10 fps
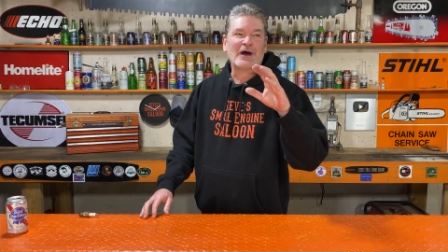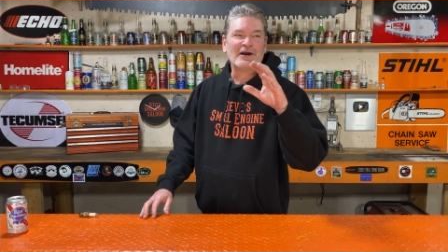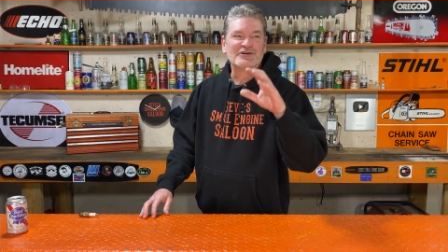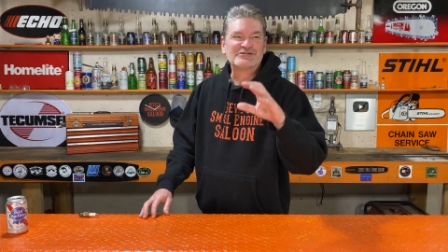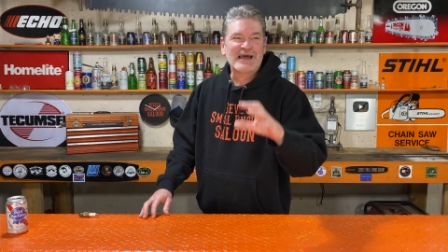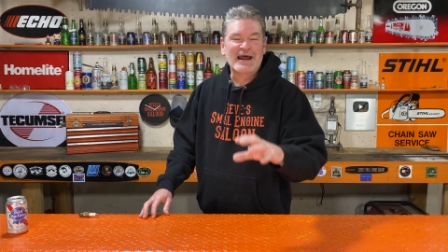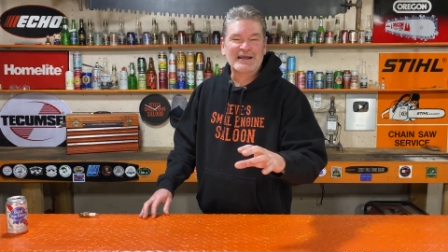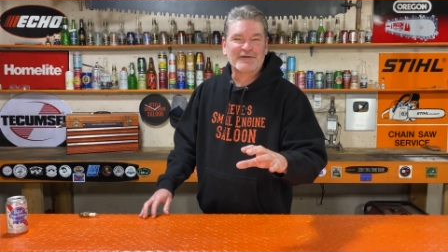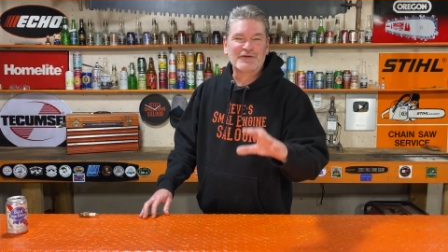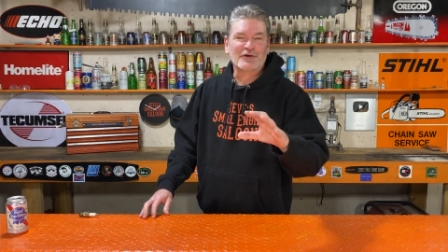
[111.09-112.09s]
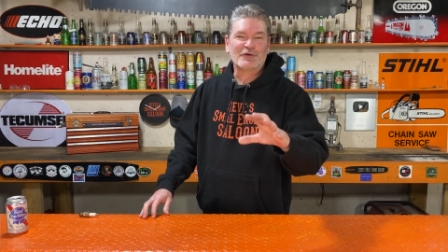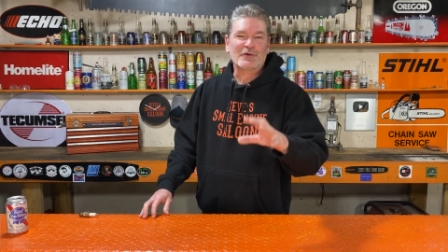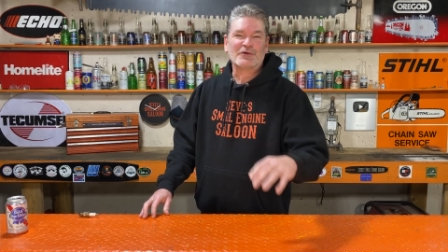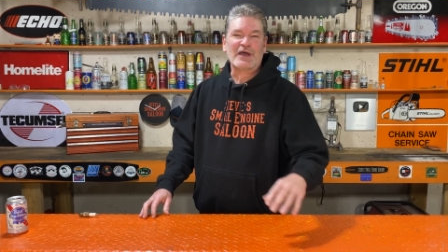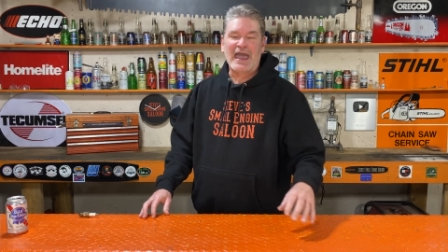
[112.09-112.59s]
understanding if your
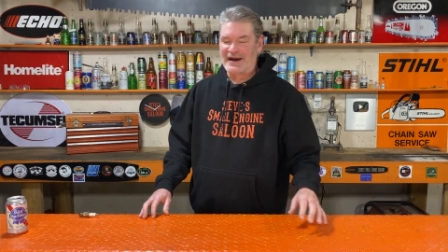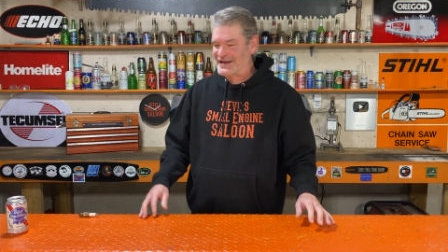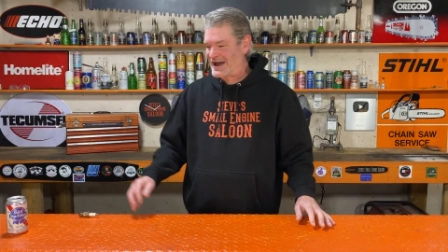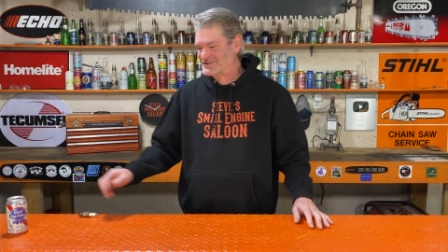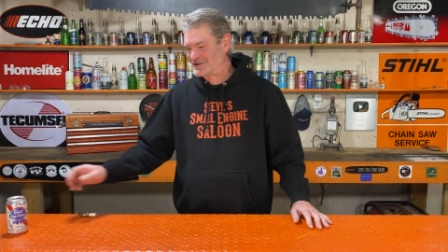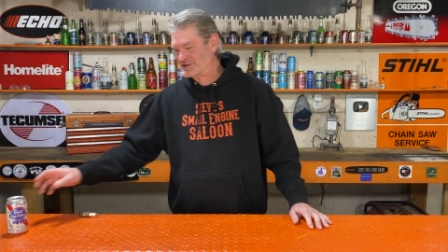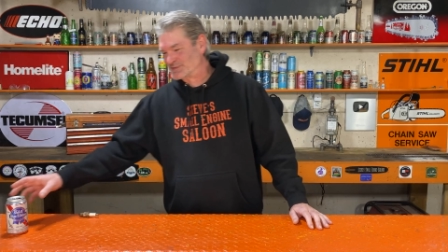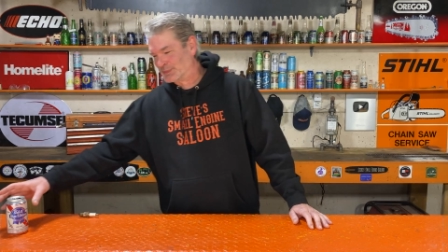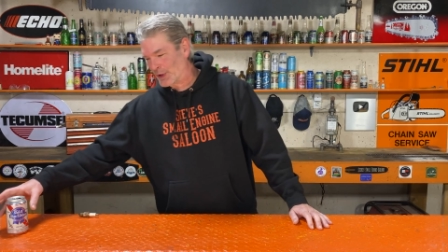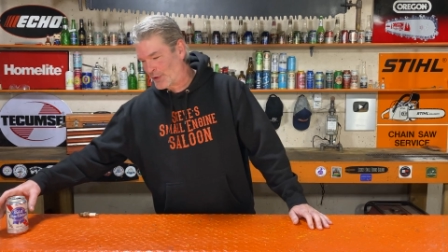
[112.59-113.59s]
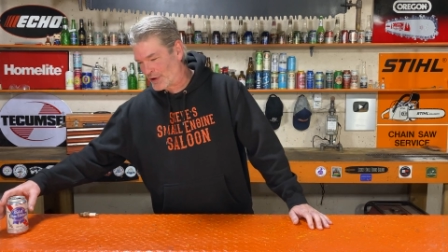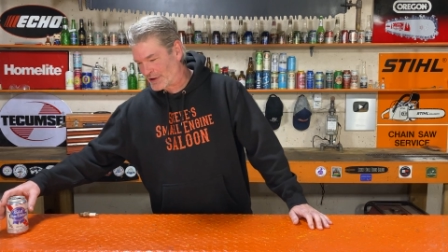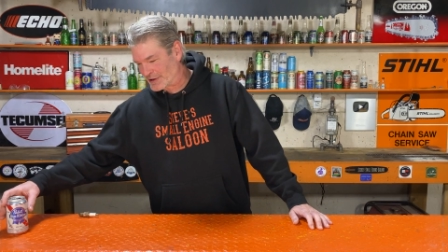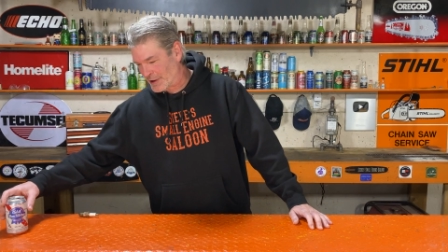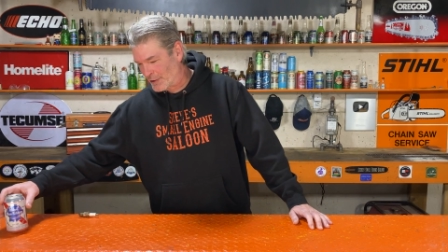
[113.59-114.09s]
head gasket is blown
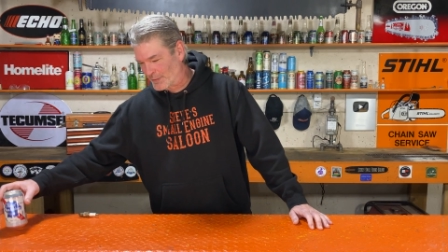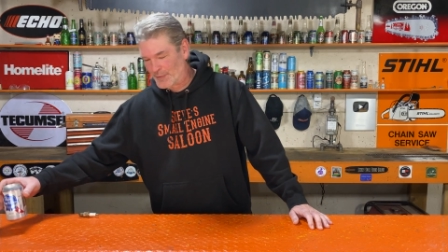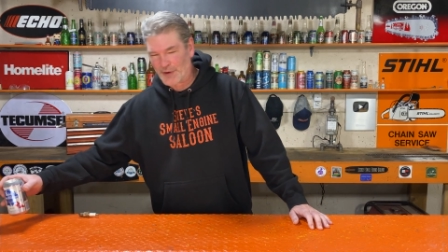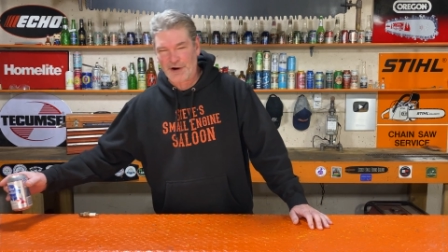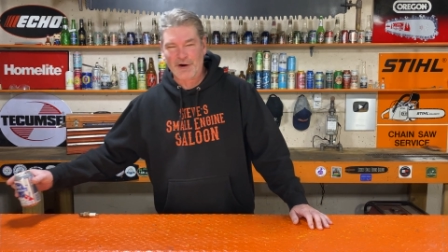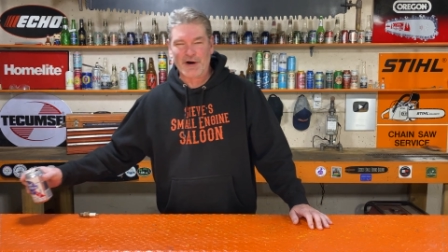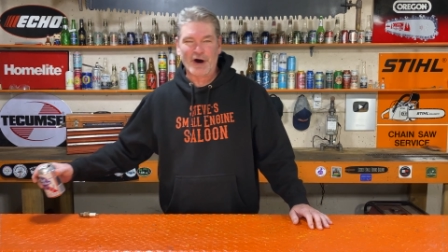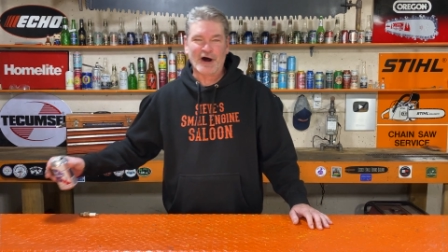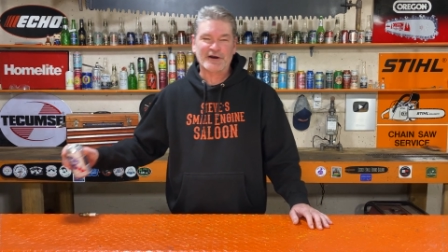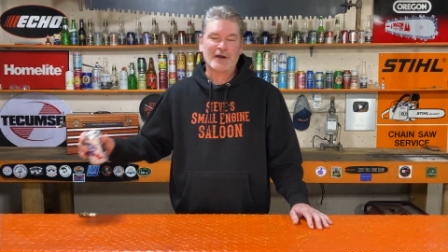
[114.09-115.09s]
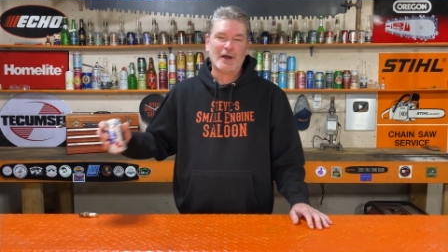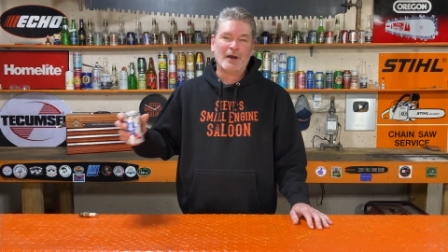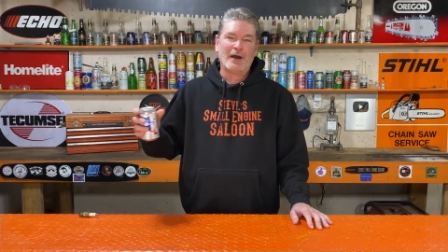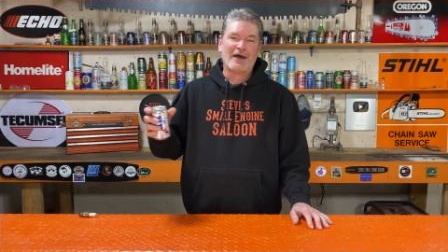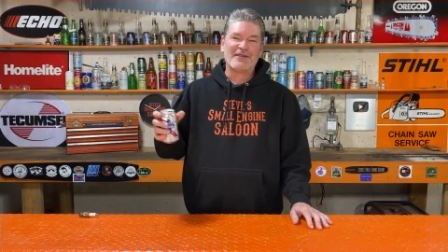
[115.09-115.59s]
on your outboard or not.
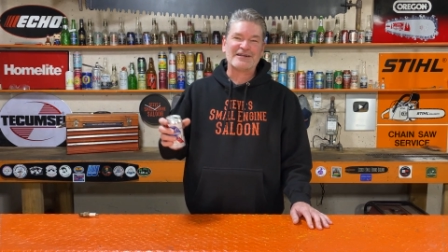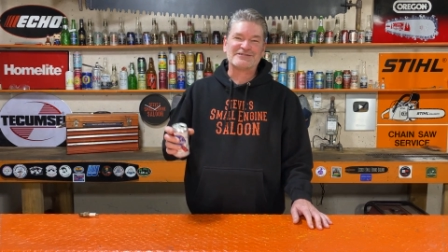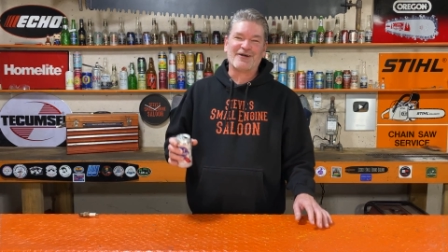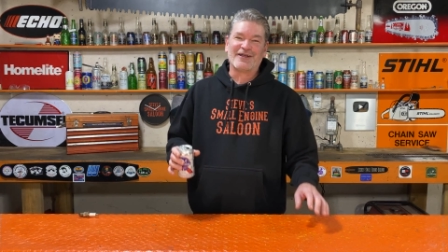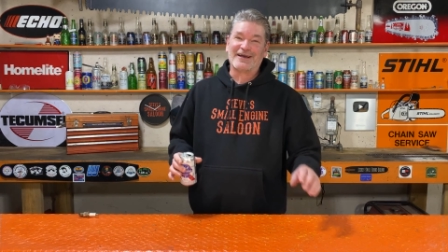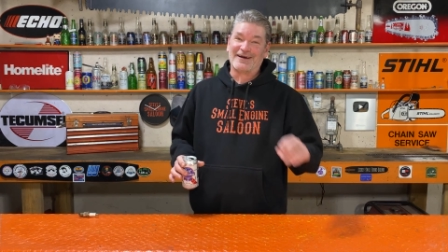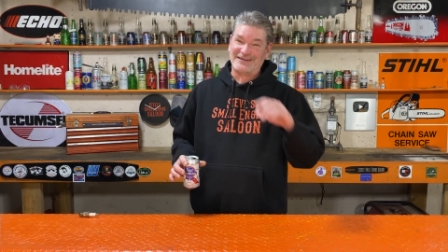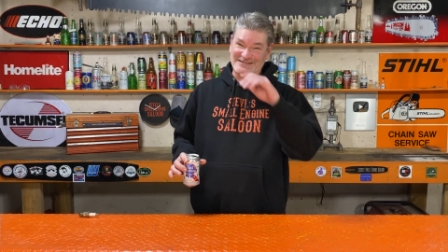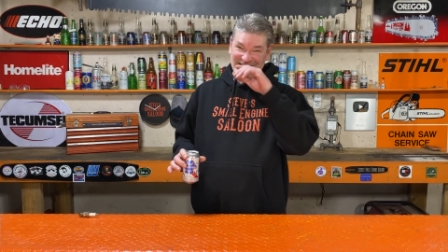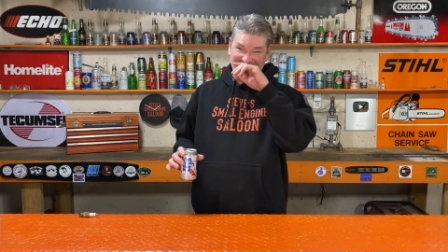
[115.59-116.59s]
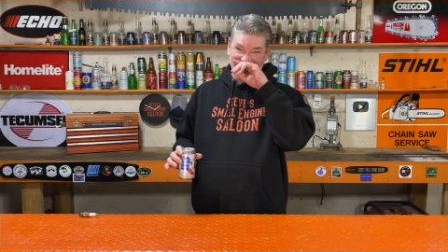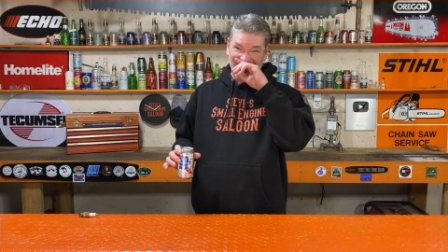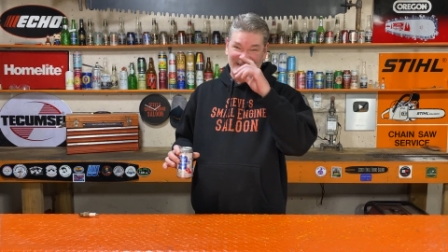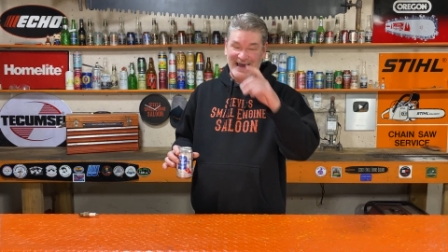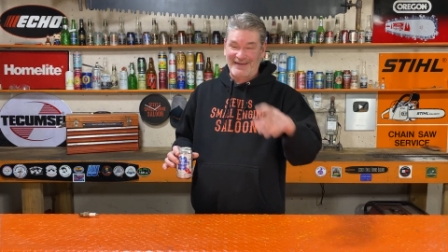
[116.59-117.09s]
And that's all I got to say
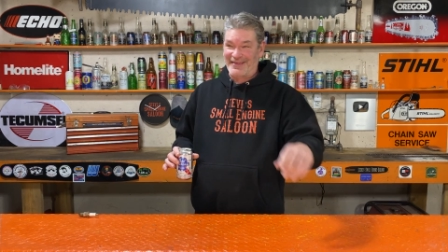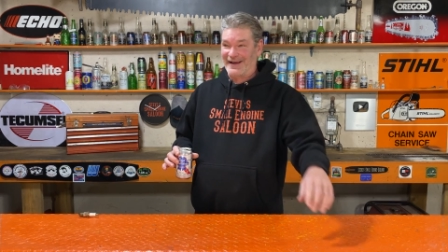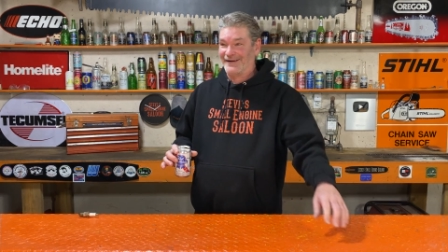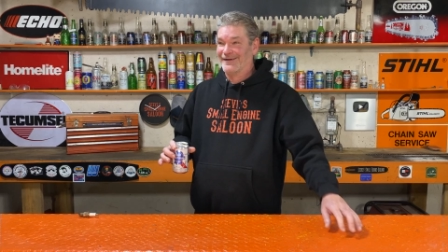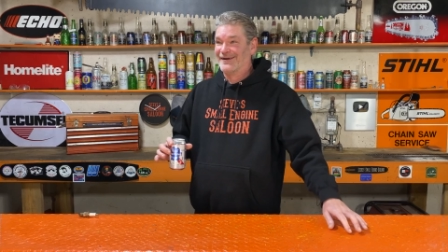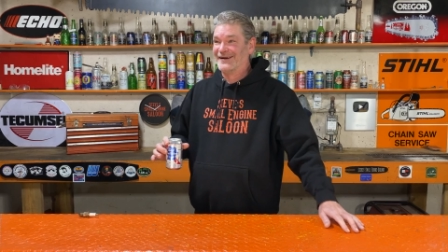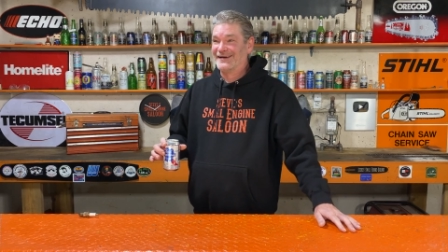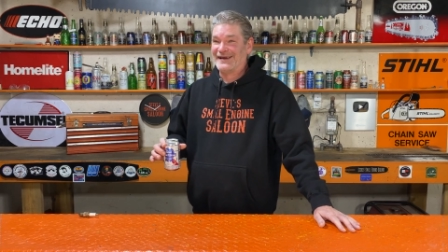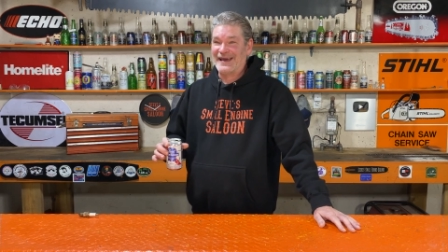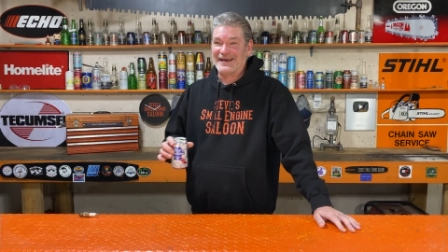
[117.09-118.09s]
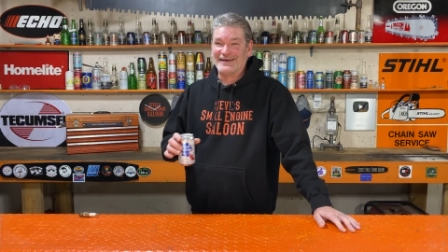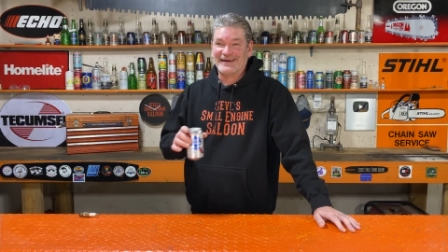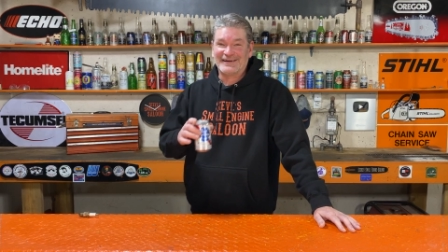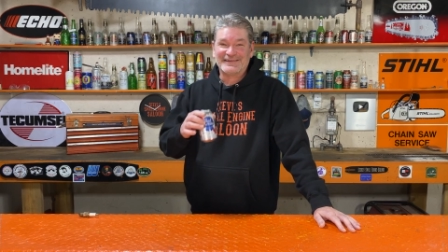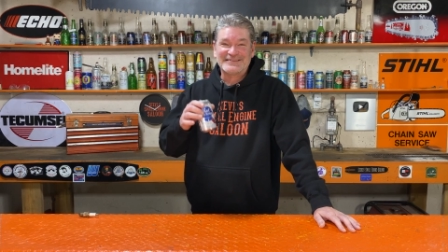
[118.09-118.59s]
about that. Thank God. And
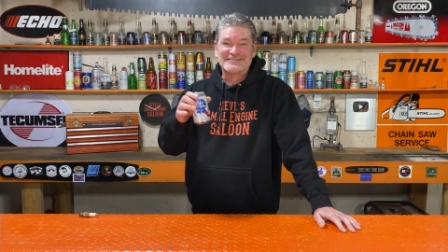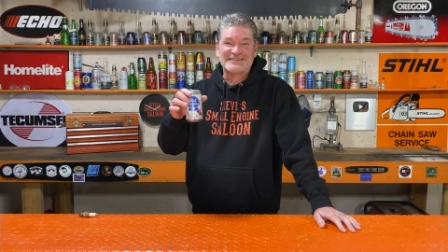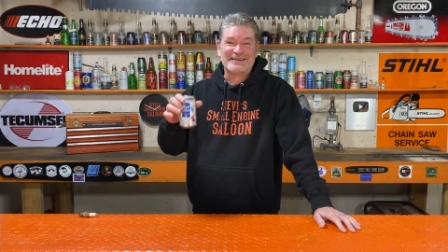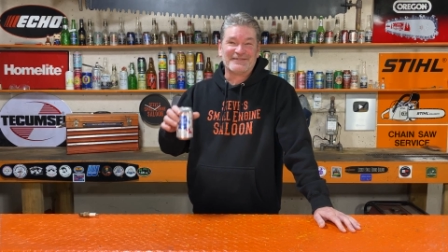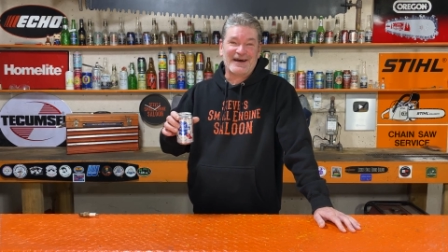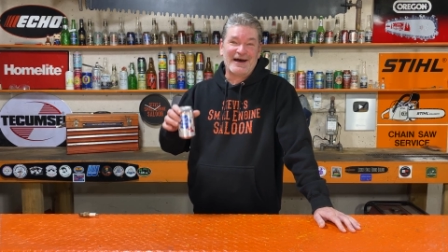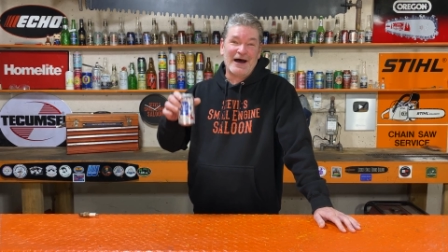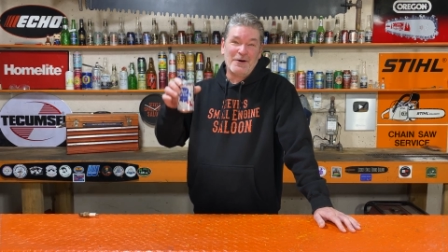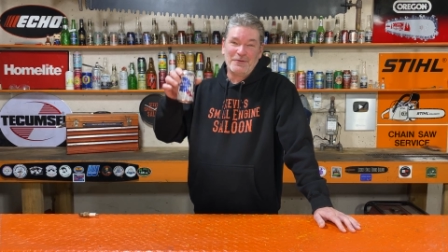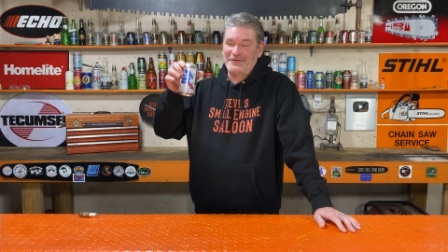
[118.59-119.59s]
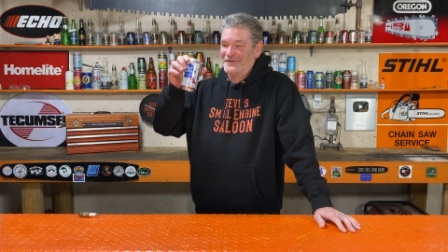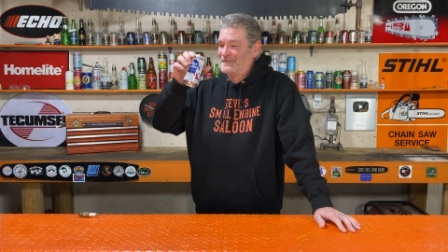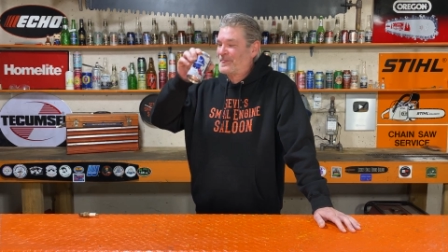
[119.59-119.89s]
uh, Steve out.